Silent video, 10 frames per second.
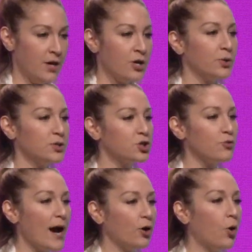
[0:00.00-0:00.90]
There's a
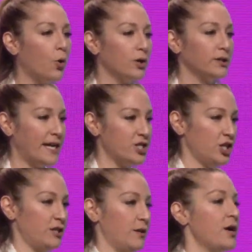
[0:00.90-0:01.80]
direct
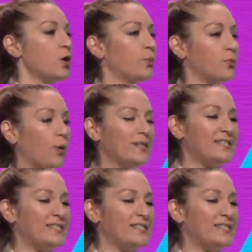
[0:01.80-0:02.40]
correlation with what we